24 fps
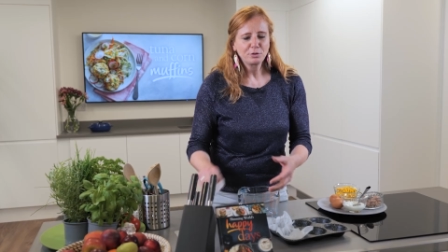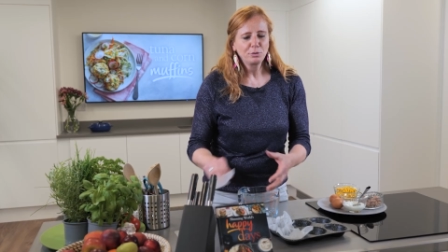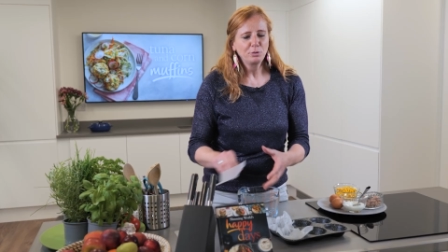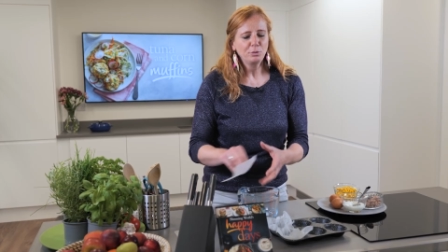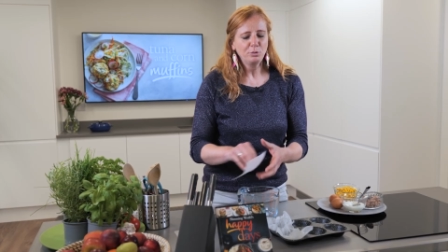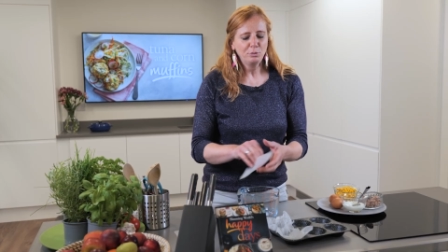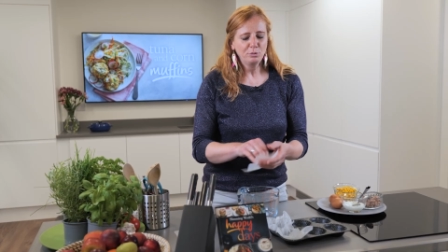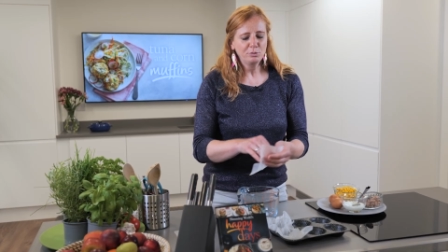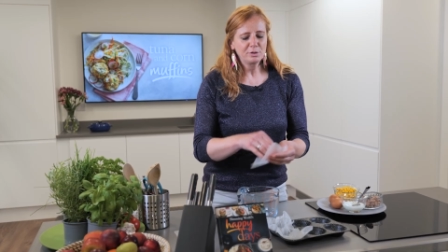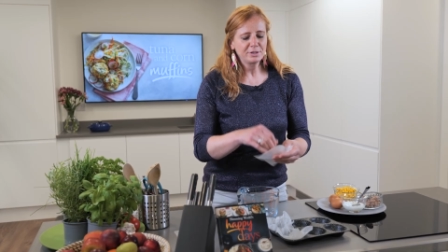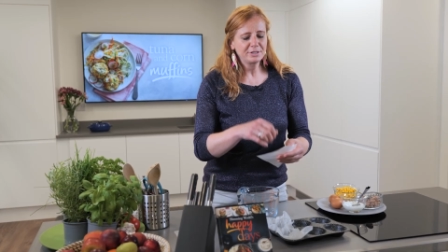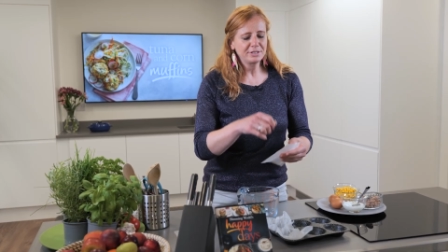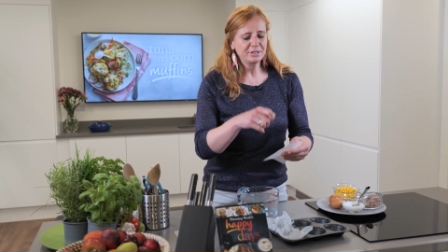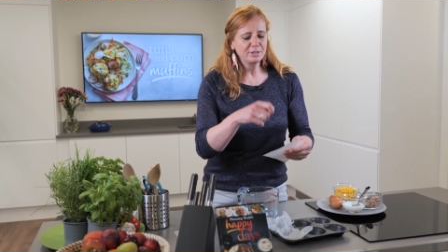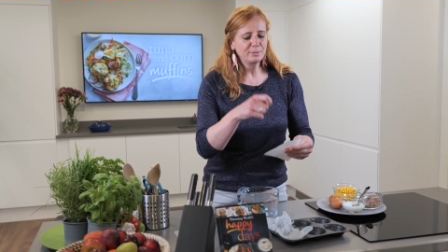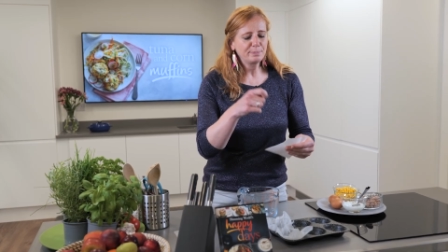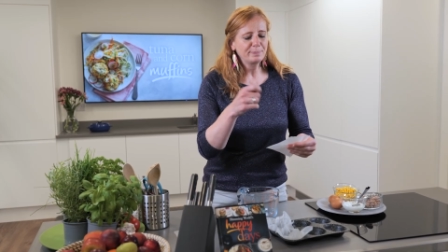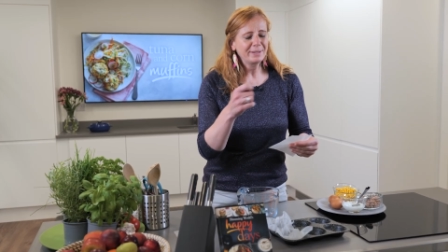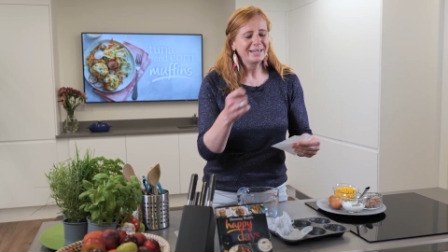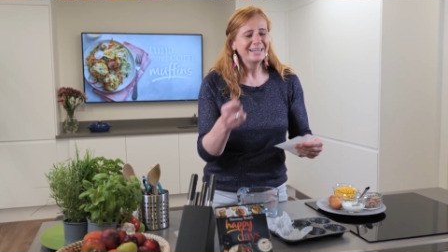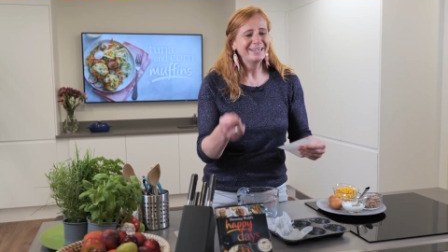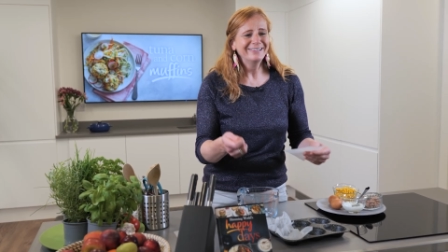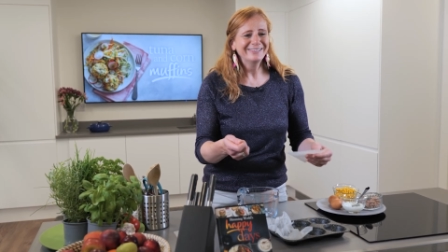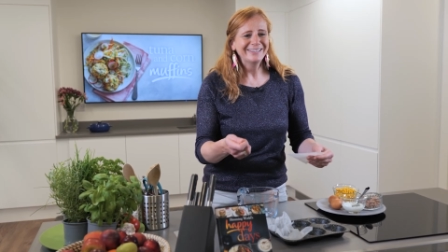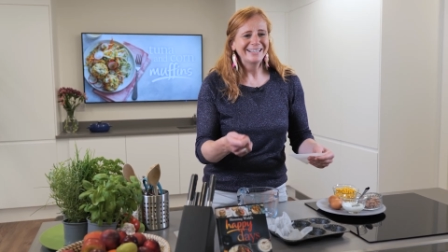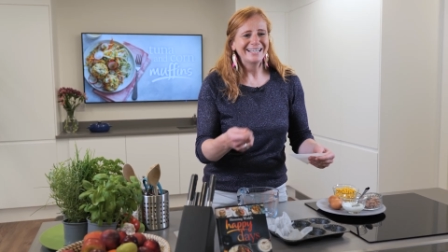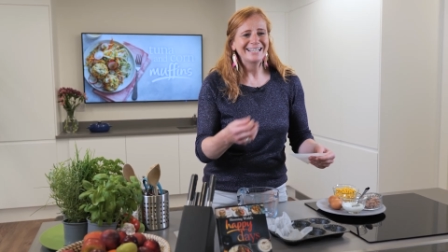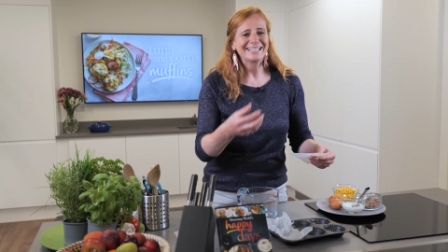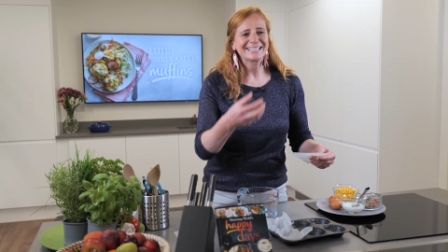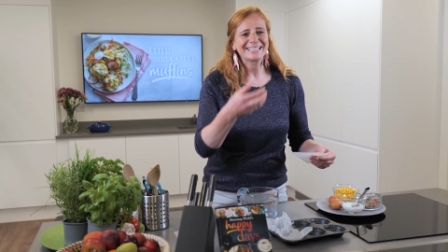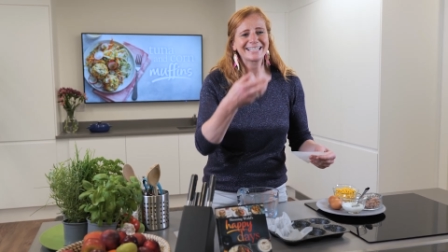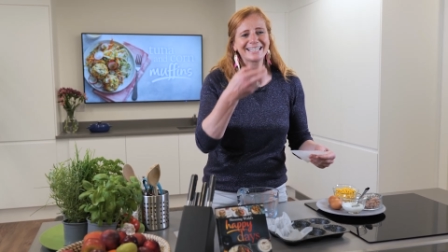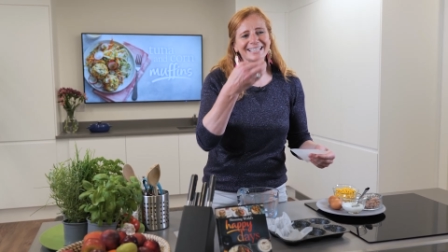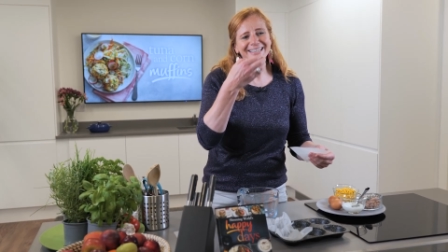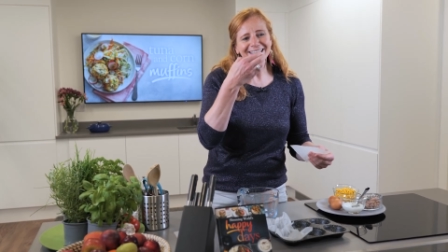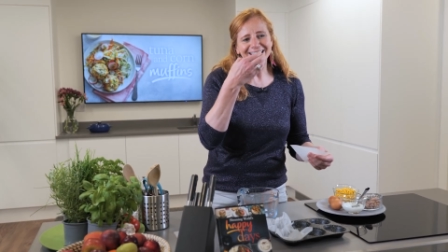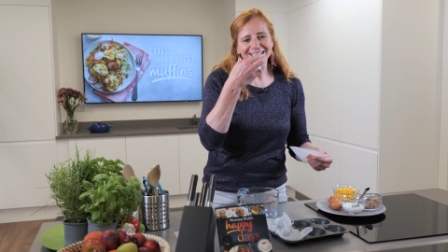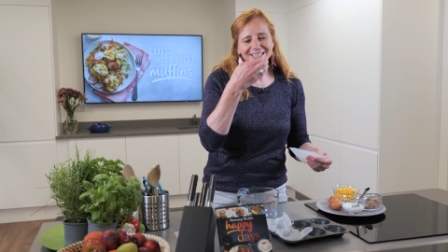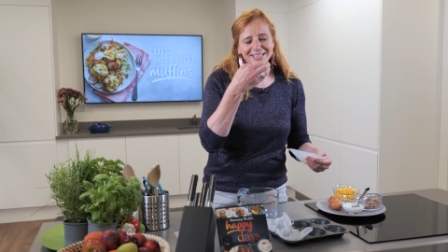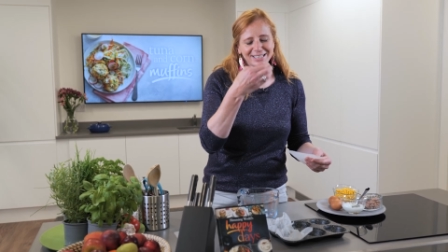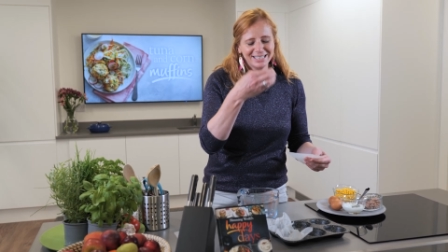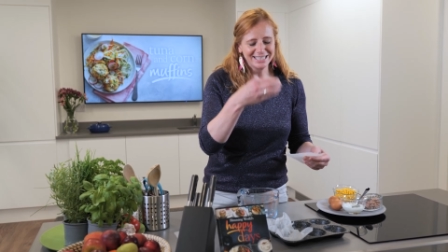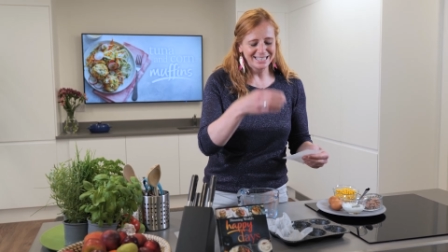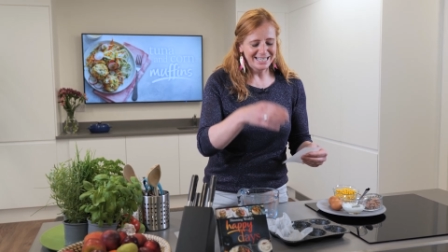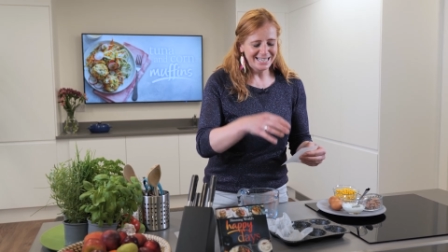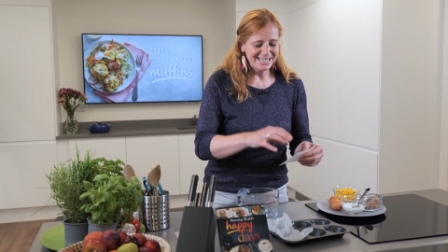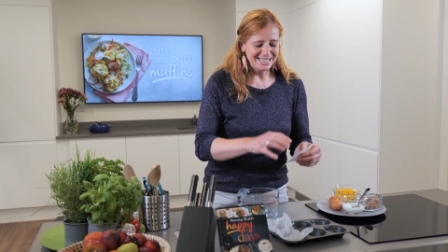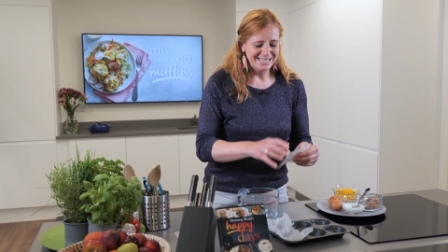of cool because you peel it and then you
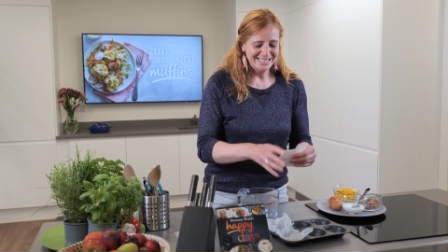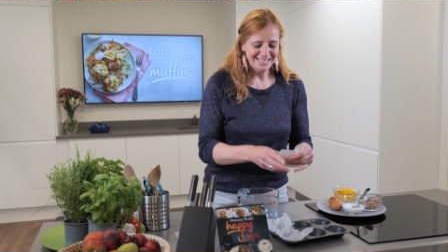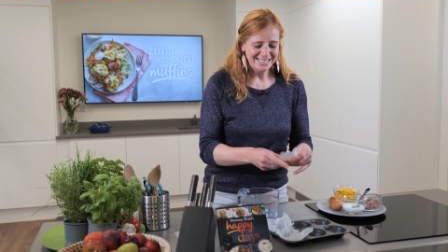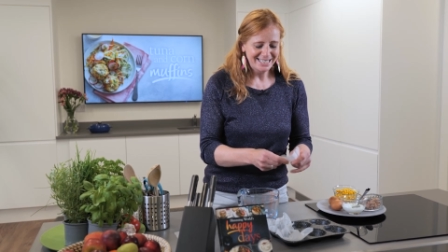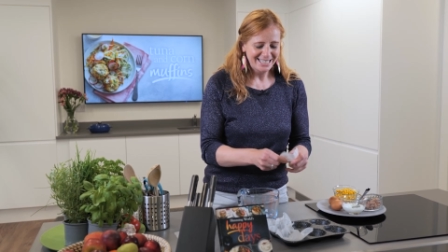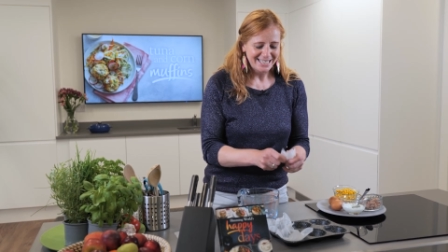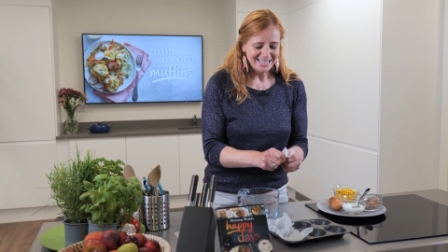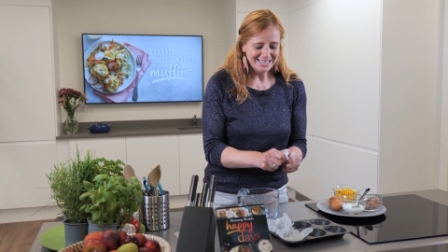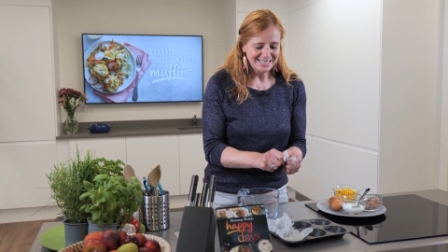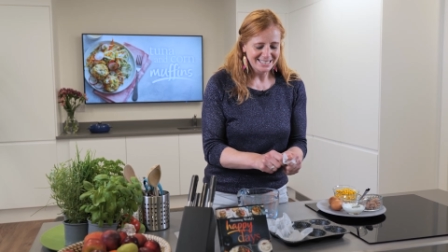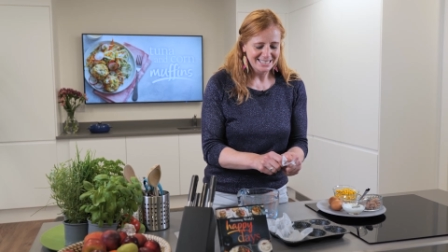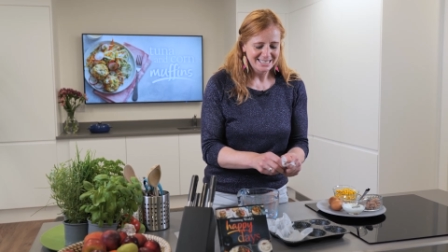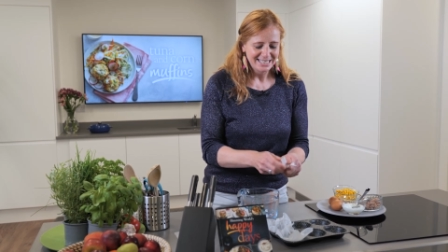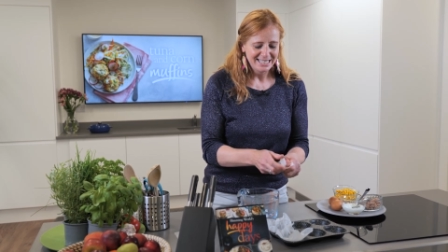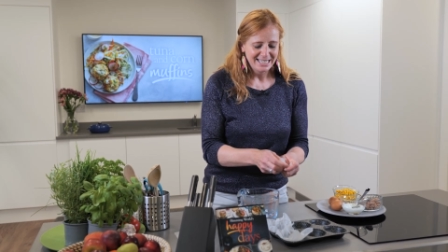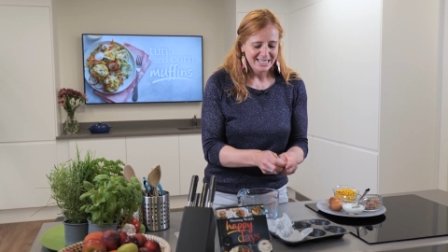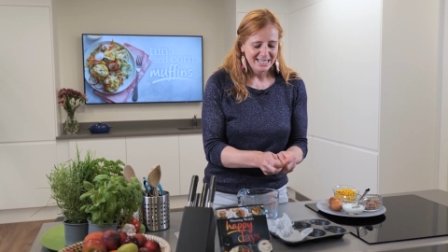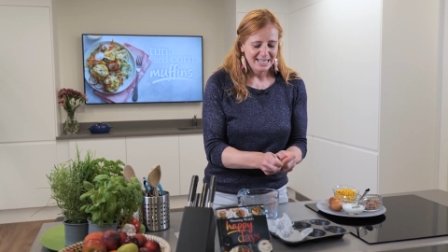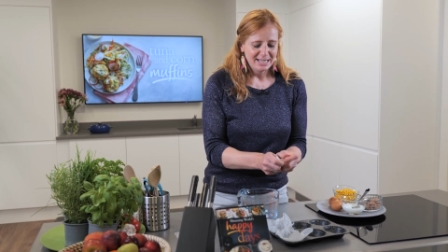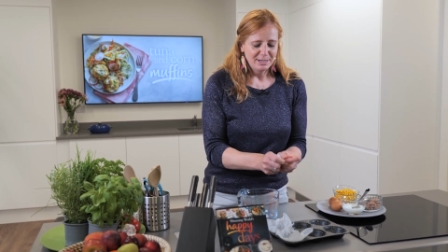can eat it.